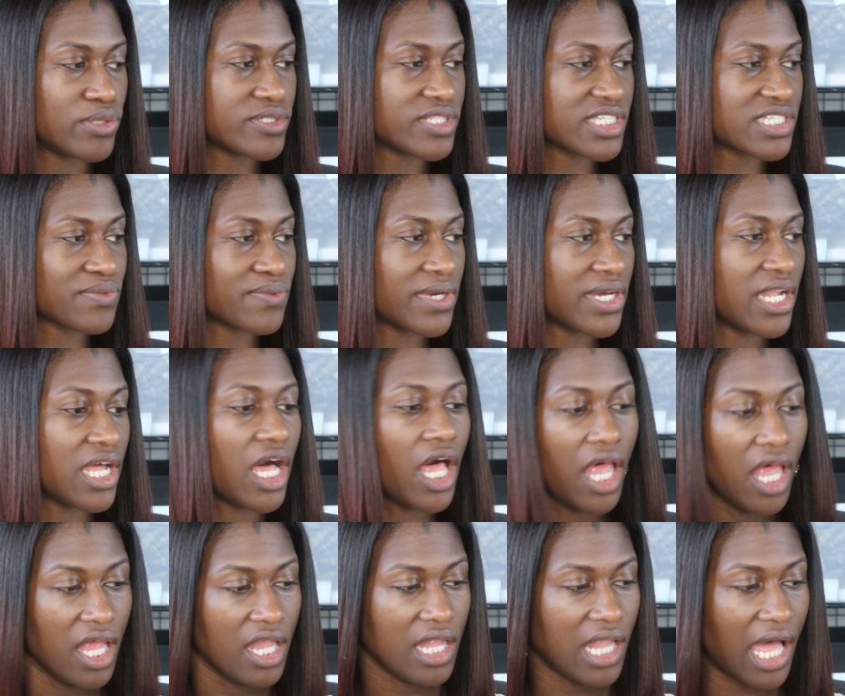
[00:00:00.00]
use this one
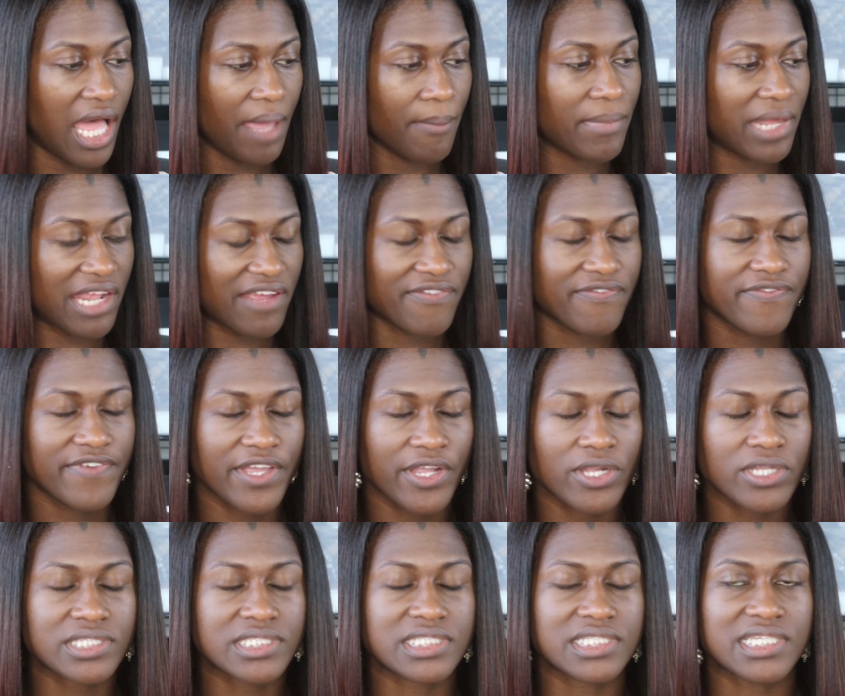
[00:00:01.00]
a lot, but I
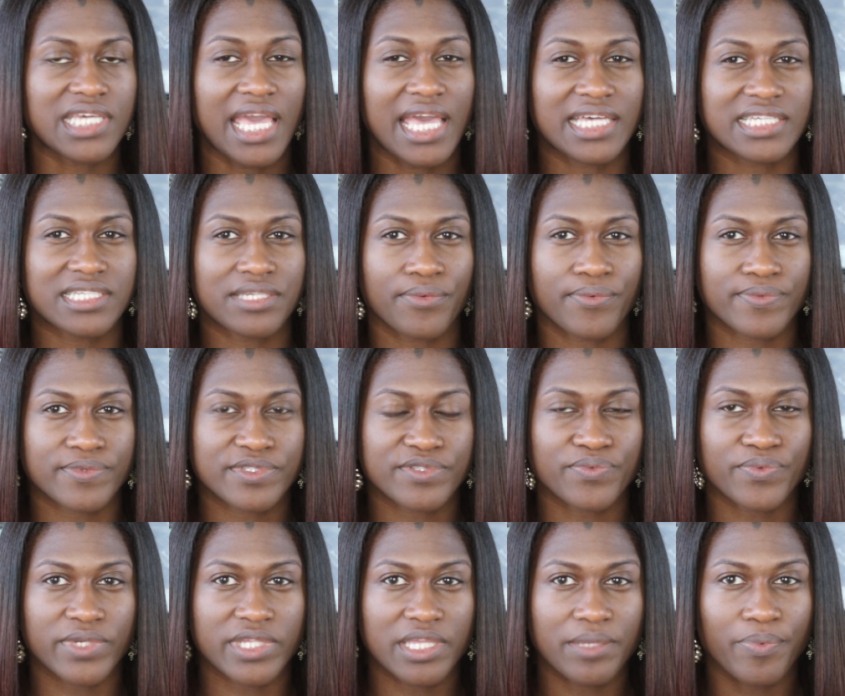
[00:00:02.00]
figured since it has a
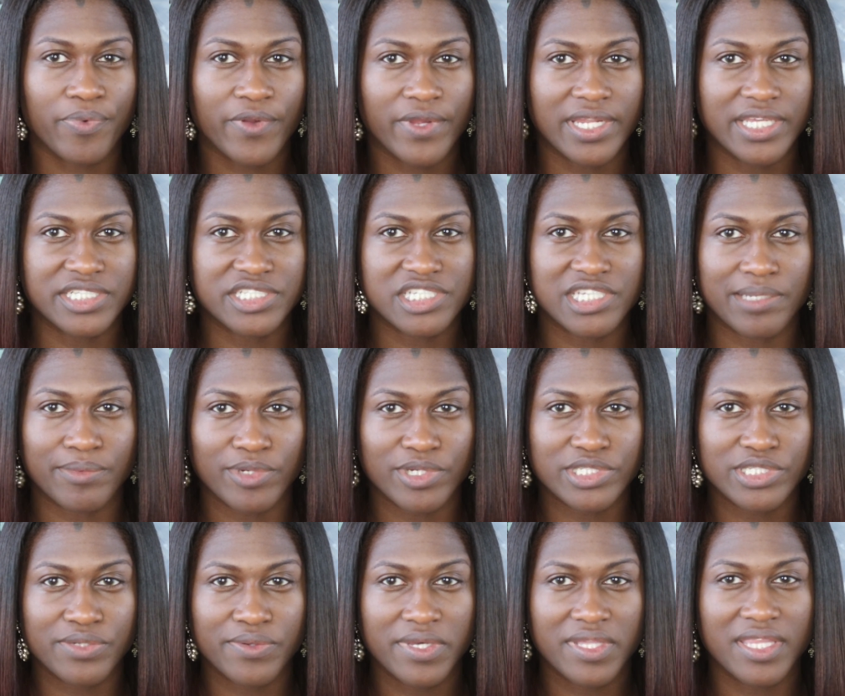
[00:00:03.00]
just really pretty shimmer
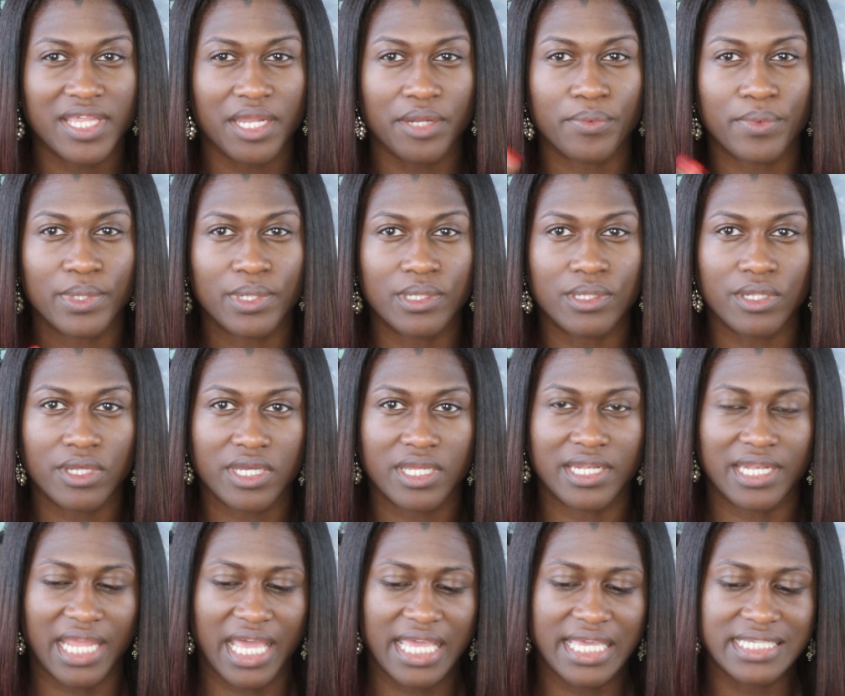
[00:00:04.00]
to it that it would look
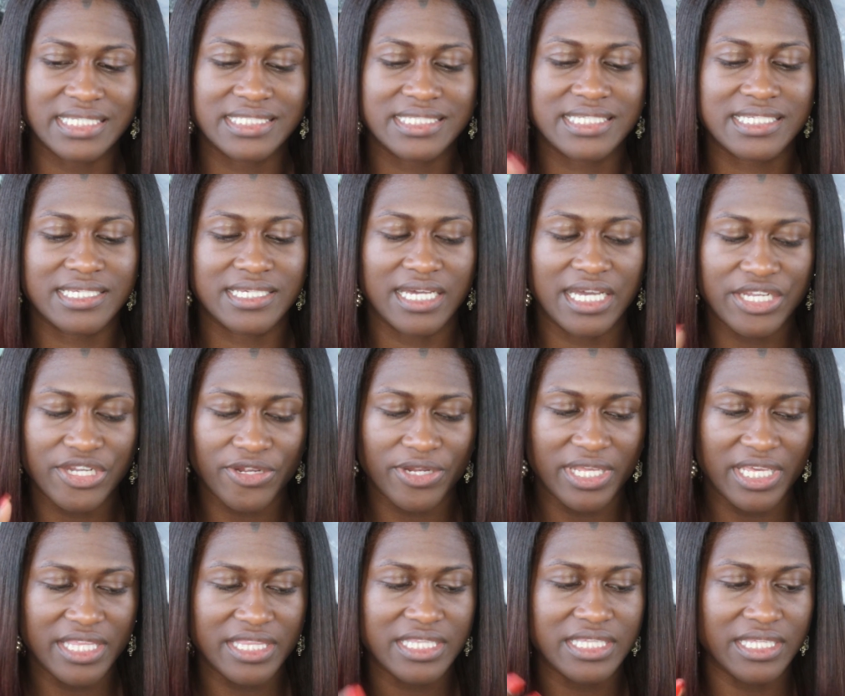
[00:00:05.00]
nice
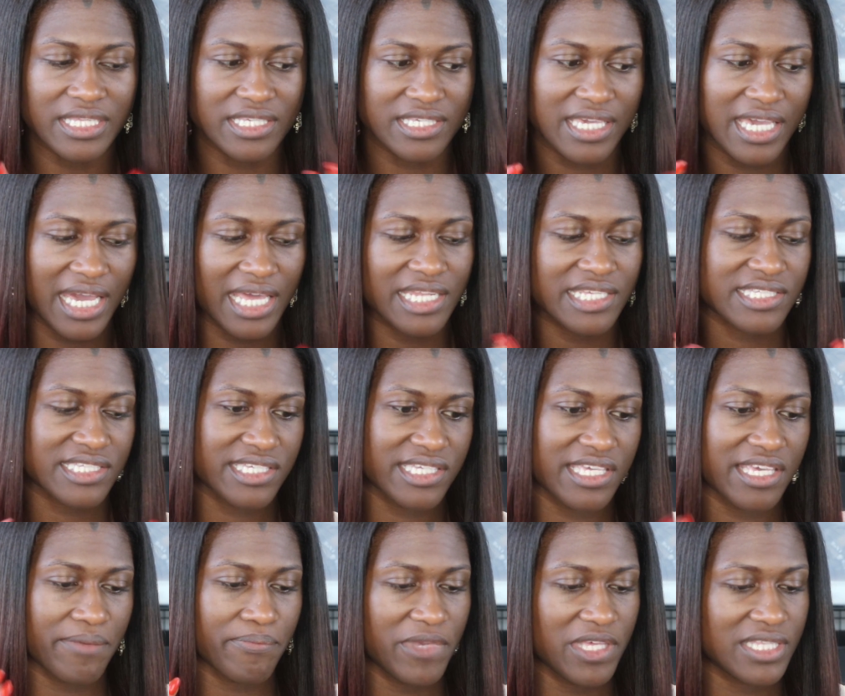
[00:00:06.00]
underneath and kind of
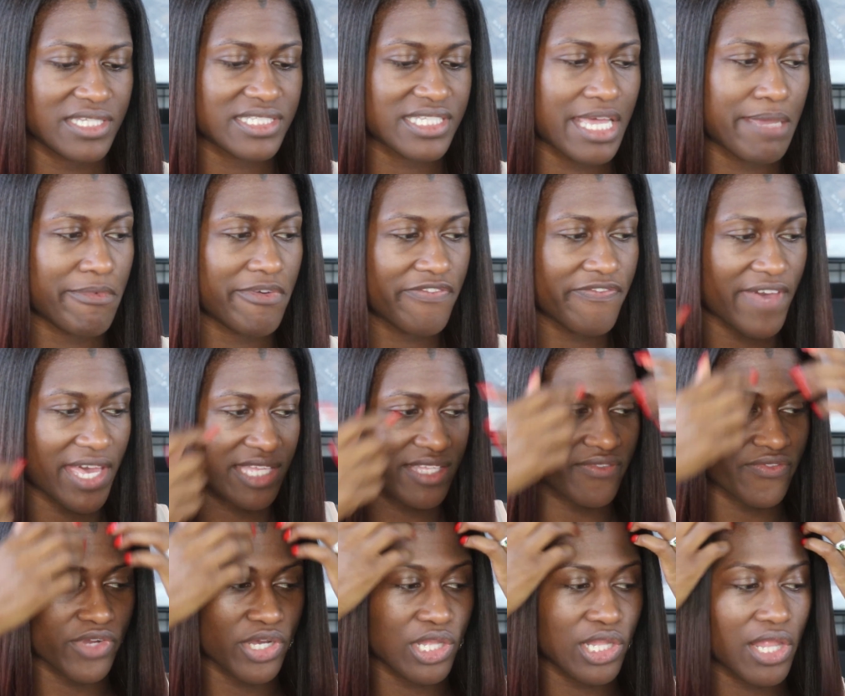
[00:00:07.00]
give me the same effect
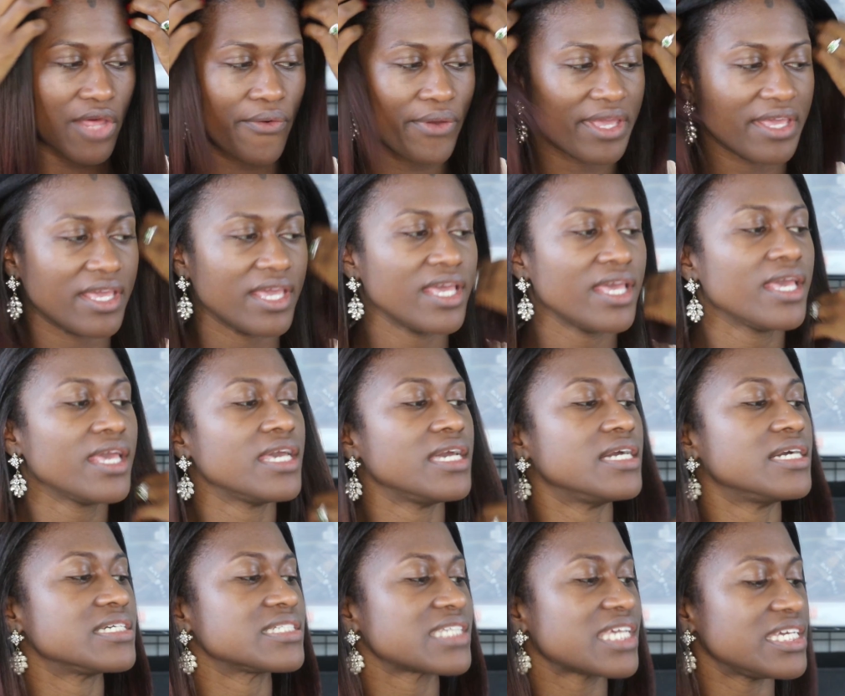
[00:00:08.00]
of a glowy
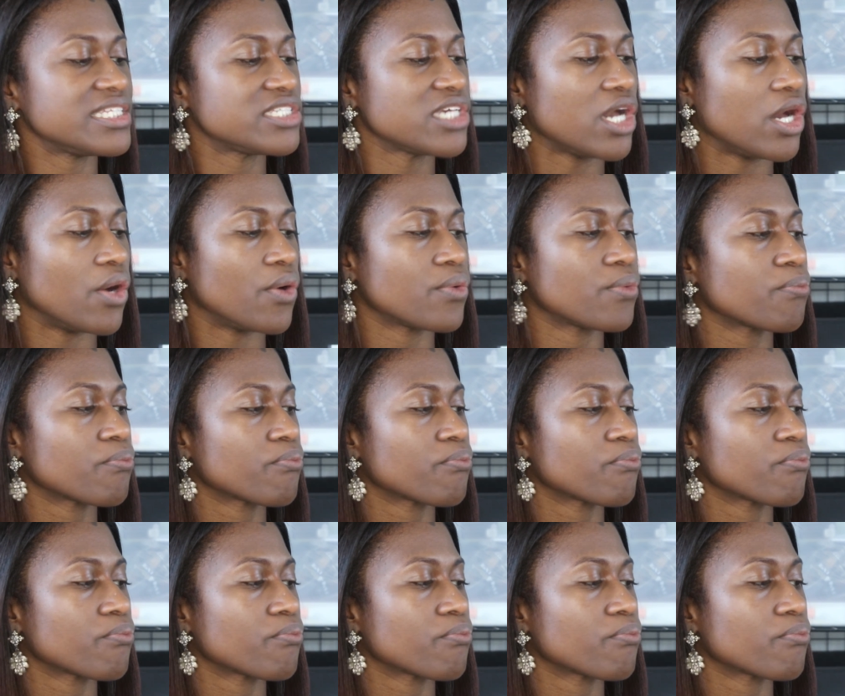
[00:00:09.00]
skin tone.